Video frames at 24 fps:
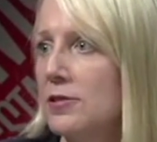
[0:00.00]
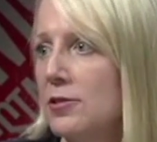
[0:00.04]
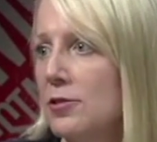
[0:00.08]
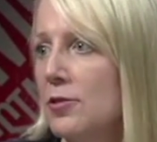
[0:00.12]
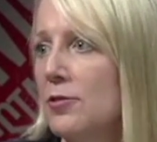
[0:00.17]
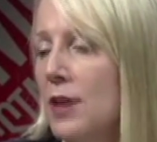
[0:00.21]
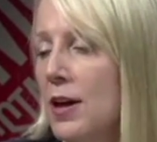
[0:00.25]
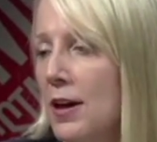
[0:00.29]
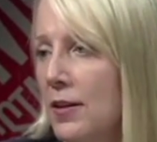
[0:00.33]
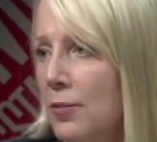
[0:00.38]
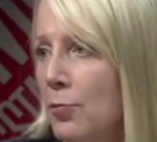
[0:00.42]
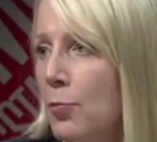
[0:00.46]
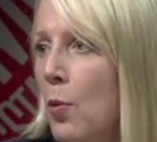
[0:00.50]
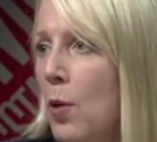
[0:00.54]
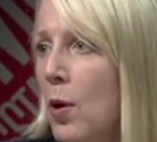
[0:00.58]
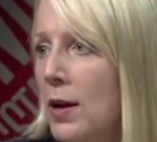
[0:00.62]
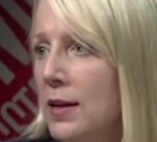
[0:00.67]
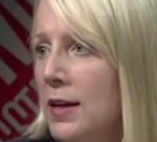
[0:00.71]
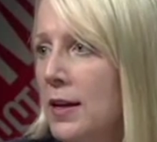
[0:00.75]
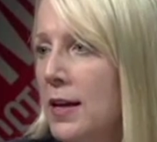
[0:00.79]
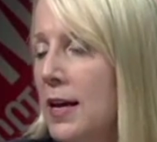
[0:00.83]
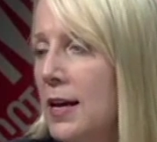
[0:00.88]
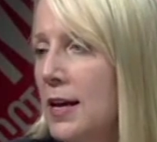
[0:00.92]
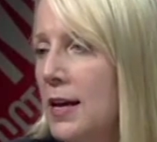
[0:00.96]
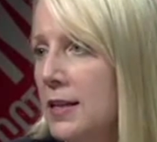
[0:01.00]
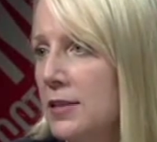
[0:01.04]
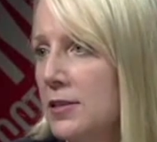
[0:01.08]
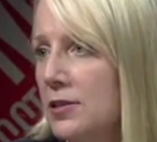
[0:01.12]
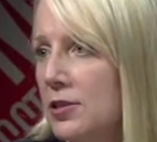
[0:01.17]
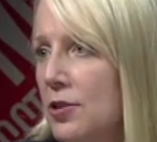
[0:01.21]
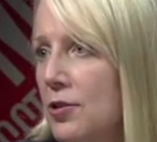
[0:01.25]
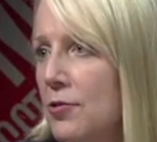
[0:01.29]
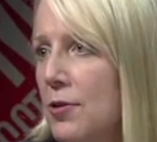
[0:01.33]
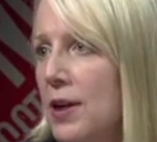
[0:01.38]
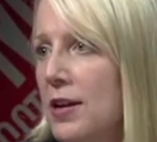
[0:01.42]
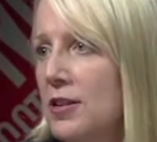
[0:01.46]
So that's one key
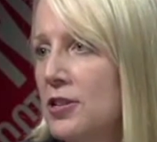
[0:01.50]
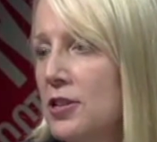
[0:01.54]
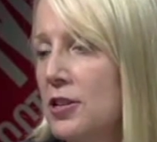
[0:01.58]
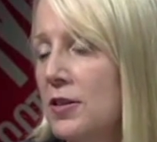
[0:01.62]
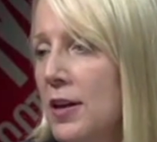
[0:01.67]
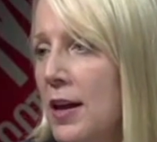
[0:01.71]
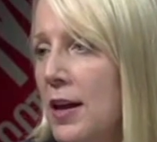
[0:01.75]
consideration.